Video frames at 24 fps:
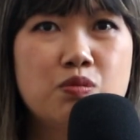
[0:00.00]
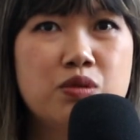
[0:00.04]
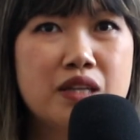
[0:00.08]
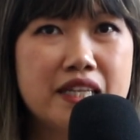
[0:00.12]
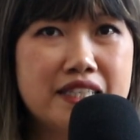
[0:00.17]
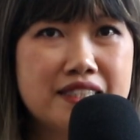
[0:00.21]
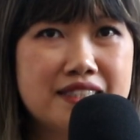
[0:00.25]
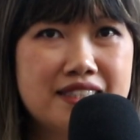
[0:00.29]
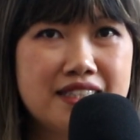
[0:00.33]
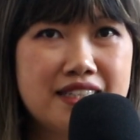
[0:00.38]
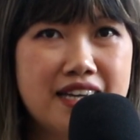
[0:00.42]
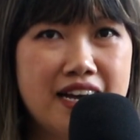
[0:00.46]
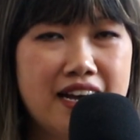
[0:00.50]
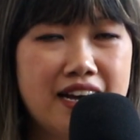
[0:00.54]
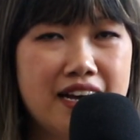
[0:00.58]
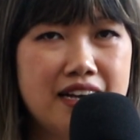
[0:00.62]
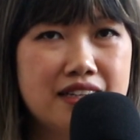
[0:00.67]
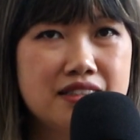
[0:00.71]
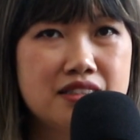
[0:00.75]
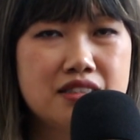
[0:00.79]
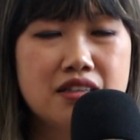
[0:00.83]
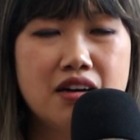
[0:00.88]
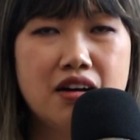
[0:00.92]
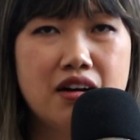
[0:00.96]
placing
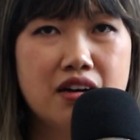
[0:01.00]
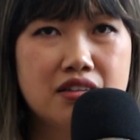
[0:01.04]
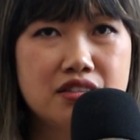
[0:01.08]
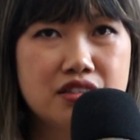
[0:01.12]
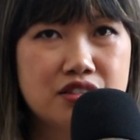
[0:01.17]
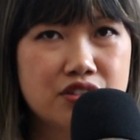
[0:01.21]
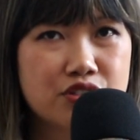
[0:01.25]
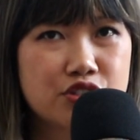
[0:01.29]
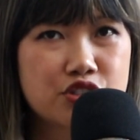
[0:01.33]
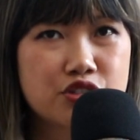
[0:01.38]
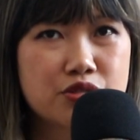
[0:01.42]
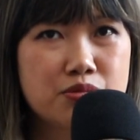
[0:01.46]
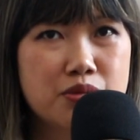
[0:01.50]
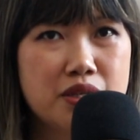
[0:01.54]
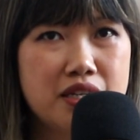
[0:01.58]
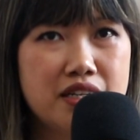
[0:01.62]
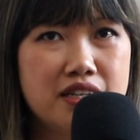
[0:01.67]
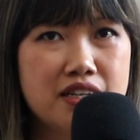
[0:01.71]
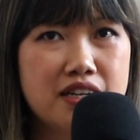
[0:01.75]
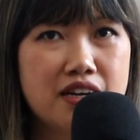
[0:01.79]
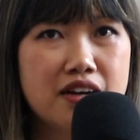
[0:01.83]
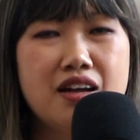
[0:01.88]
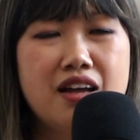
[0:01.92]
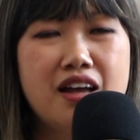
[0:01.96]
ads on social
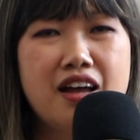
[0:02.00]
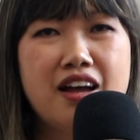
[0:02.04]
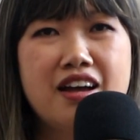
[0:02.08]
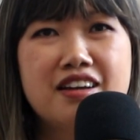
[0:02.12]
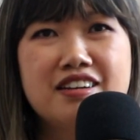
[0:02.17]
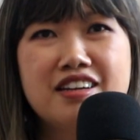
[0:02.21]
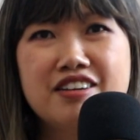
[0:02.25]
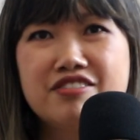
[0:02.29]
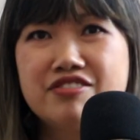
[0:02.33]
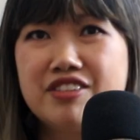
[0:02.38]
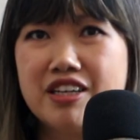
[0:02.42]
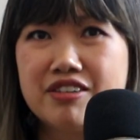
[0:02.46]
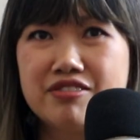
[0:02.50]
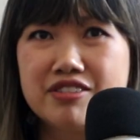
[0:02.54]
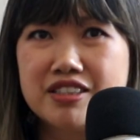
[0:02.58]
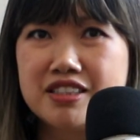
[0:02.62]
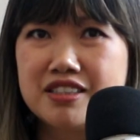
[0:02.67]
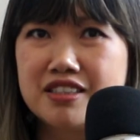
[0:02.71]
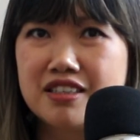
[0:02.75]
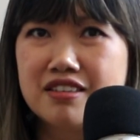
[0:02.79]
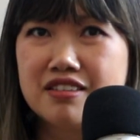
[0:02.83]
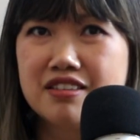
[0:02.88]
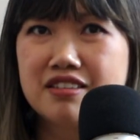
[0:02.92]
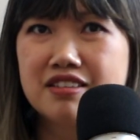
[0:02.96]
media. And I've never
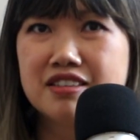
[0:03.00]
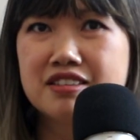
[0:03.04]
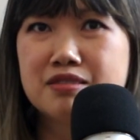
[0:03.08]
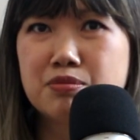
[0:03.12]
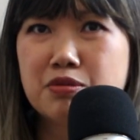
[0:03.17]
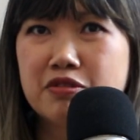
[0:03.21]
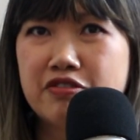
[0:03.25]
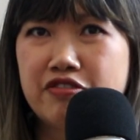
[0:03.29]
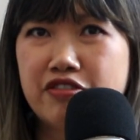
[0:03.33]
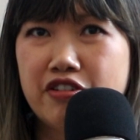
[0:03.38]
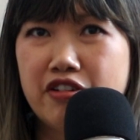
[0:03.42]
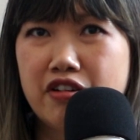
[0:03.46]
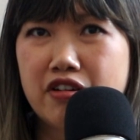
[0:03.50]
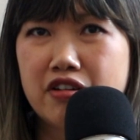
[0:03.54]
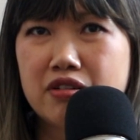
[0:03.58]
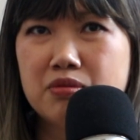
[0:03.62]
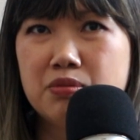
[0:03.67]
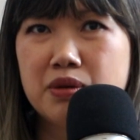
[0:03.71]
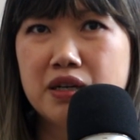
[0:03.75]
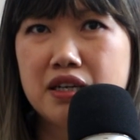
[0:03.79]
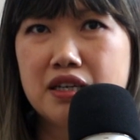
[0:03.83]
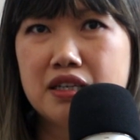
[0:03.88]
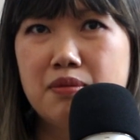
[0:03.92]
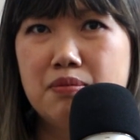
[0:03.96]
shared this before,
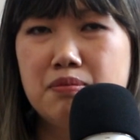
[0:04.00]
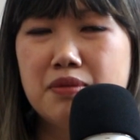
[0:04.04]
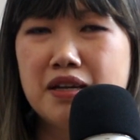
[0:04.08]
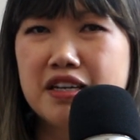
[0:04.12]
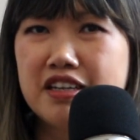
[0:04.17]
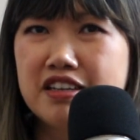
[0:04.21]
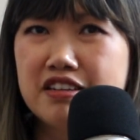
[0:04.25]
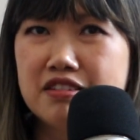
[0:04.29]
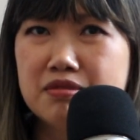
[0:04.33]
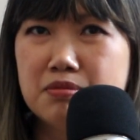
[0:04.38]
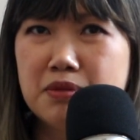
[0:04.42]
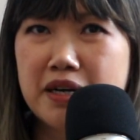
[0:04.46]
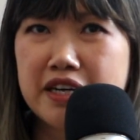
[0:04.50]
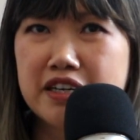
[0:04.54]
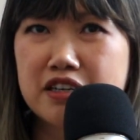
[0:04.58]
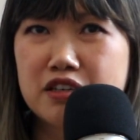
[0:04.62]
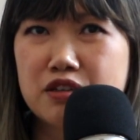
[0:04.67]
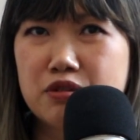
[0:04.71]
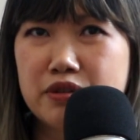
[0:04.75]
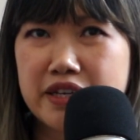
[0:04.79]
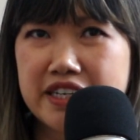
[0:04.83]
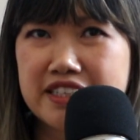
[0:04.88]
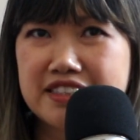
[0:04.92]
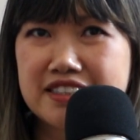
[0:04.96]
but many of my
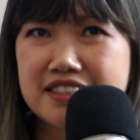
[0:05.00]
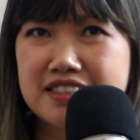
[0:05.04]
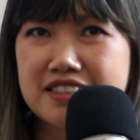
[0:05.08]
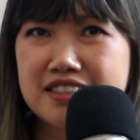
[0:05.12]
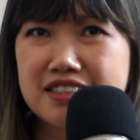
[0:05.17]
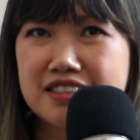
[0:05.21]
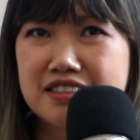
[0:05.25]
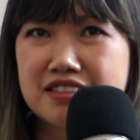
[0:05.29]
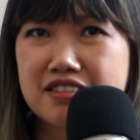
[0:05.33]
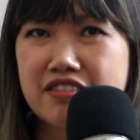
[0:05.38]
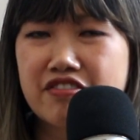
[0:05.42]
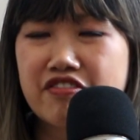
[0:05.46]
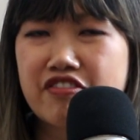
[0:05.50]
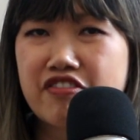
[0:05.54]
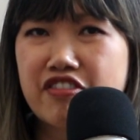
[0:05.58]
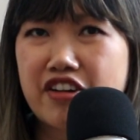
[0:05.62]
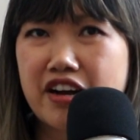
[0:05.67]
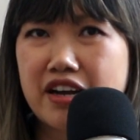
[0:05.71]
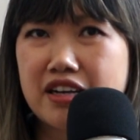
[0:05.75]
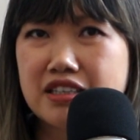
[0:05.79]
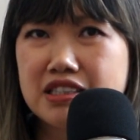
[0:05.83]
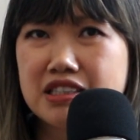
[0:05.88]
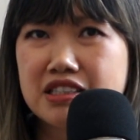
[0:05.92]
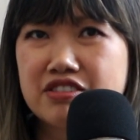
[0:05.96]
acquaintances and
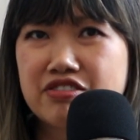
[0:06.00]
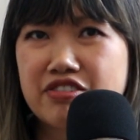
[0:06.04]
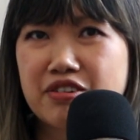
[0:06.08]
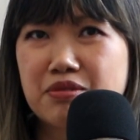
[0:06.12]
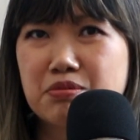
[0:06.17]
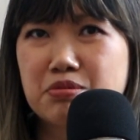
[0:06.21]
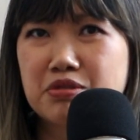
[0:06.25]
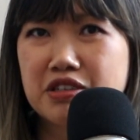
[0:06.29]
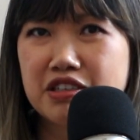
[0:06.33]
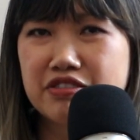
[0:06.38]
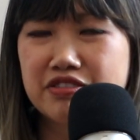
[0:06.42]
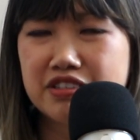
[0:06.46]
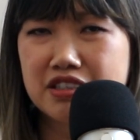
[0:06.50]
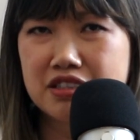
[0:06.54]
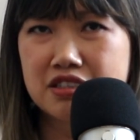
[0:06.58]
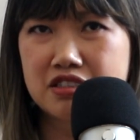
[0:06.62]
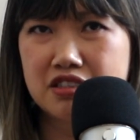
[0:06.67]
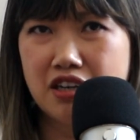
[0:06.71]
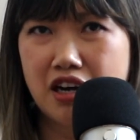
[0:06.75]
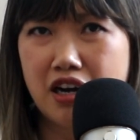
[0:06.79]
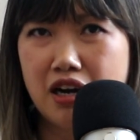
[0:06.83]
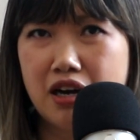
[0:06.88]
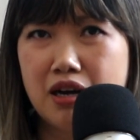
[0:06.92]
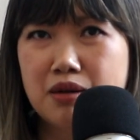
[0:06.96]
friends from previous
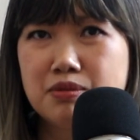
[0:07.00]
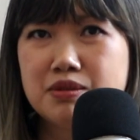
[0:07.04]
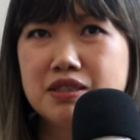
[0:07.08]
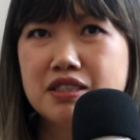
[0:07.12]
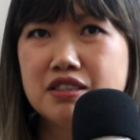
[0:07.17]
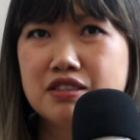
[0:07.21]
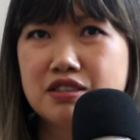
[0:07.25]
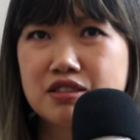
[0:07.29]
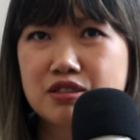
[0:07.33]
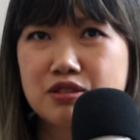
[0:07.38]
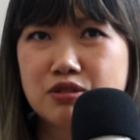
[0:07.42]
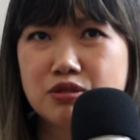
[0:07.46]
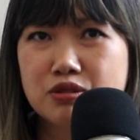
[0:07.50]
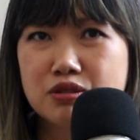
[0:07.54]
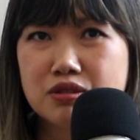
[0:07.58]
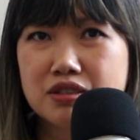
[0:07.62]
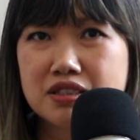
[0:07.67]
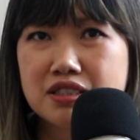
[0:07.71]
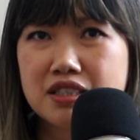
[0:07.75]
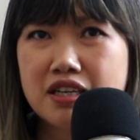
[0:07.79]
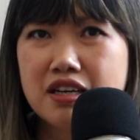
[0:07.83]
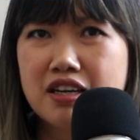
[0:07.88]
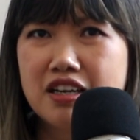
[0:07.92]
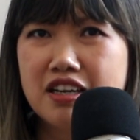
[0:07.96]
jobs and
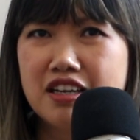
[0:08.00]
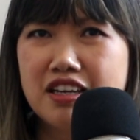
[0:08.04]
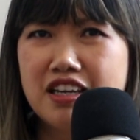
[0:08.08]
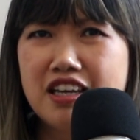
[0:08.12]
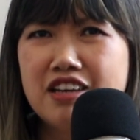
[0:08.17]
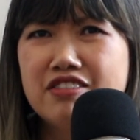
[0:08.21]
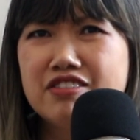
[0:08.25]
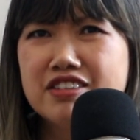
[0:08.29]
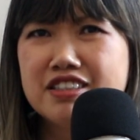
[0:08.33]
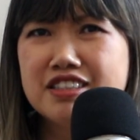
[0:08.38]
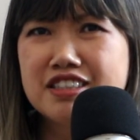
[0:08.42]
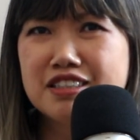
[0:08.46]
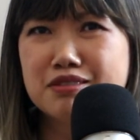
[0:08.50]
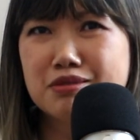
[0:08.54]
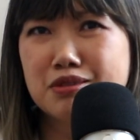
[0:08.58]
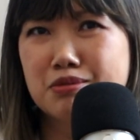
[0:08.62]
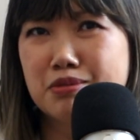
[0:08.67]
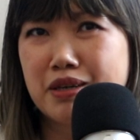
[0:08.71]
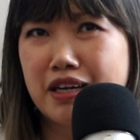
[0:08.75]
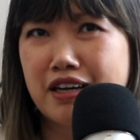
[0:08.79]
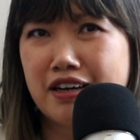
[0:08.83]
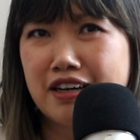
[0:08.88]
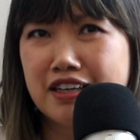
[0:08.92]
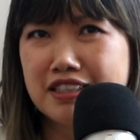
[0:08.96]
schools, even some of
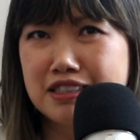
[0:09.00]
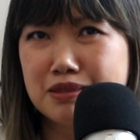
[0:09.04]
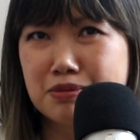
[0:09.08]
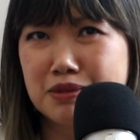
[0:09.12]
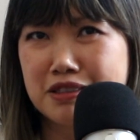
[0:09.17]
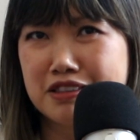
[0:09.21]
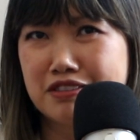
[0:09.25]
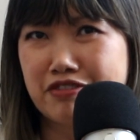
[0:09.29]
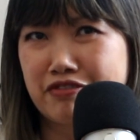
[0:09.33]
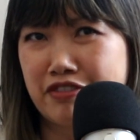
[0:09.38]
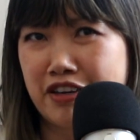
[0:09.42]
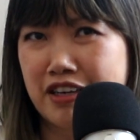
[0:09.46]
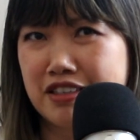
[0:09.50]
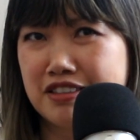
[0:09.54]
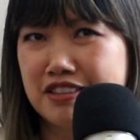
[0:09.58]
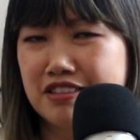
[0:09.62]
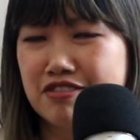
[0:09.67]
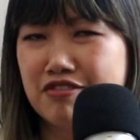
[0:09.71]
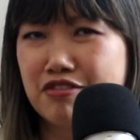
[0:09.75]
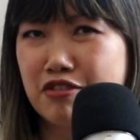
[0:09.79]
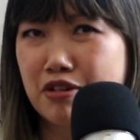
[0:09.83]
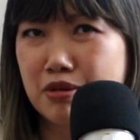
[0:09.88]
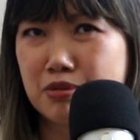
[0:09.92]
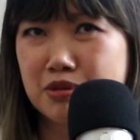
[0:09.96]
my husband's friends
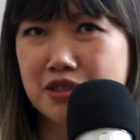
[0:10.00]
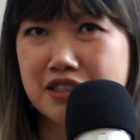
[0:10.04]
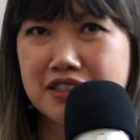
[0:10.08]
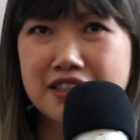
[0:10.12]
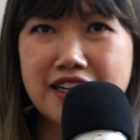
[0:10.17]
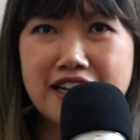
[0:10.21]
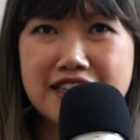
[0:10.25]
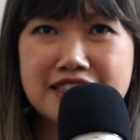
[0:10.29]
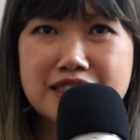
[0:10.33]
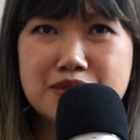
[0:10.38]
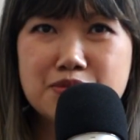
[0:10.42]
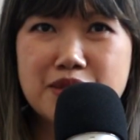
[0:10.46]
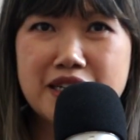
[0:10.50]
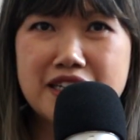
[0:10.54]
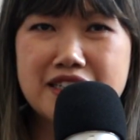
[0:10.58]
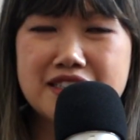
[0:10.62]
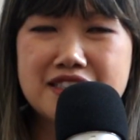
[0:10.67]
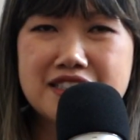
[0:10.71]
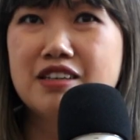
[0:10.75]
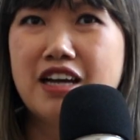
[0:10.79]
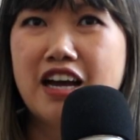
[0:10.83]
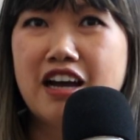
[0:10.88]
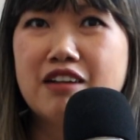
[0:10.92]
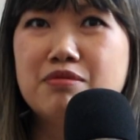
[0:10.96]
and former
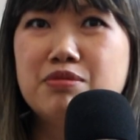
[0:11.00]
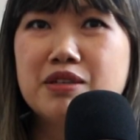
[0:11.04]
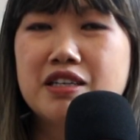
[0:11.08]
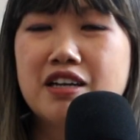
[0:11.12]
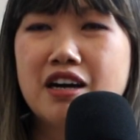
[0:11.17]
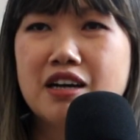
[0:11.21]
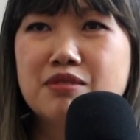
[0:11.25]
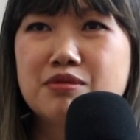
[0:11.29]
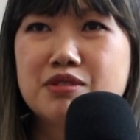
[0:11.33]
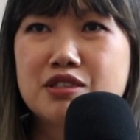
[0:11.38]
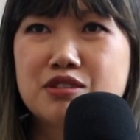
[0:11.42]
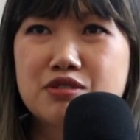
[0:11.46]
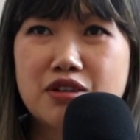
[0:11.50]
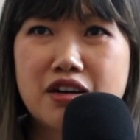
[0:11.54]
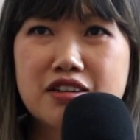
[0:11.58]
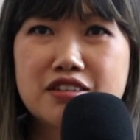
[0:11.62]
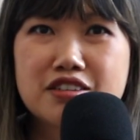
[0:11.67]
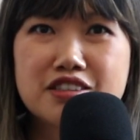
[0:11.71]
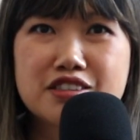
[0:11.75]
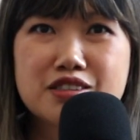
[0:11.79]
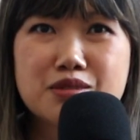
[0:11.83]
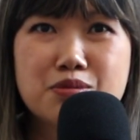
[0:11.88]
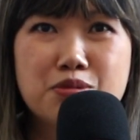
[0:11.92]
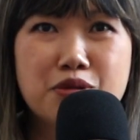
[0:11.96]
classmates, have become
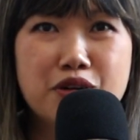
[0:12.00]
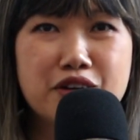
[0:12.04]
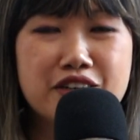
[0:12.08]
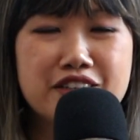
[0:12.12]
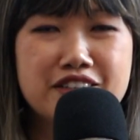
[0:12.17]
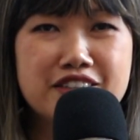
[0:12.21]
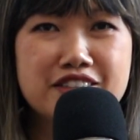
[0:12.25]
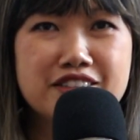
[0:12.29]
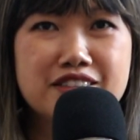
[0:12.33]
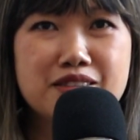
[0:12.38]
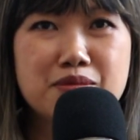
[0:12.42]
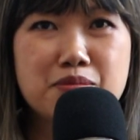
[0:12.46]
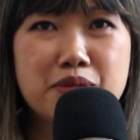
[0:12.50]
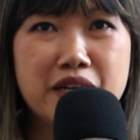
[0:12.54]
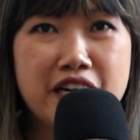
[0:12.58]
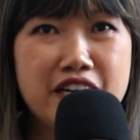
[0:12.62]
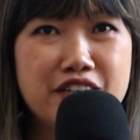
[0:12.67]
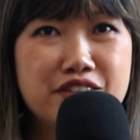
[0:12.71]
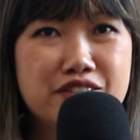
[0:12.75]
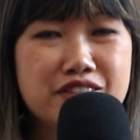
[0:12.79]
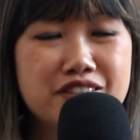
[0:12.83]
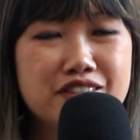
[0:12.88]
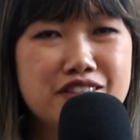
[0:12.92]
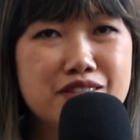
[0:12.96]
stronger supporters and
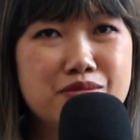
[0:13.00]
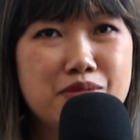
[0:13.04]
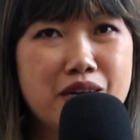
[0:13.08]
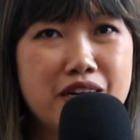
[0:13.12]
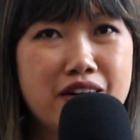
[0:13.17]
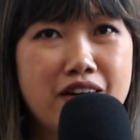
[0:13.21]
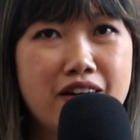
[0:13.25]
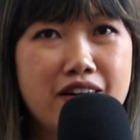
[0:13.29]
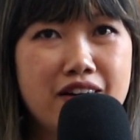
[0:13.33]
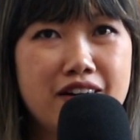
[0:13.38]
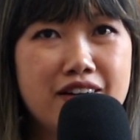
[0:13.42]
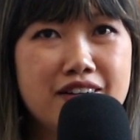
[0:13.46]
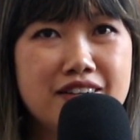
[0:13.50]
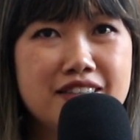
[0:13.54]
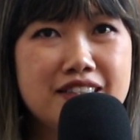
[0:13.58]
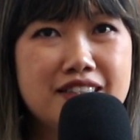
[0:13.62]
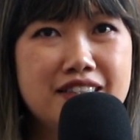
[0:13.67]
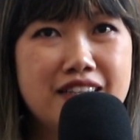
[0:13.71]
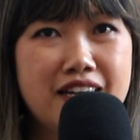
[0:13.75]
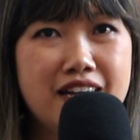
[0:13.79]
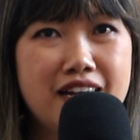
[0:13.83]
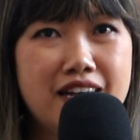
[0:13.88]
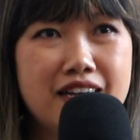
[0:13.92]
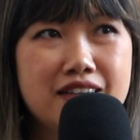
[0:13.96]
patrons of my art
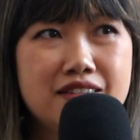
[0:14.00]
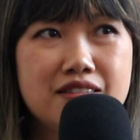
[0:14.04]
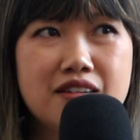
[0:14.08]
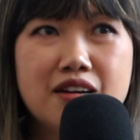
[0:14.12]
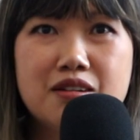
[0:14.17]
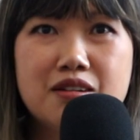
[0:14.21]
than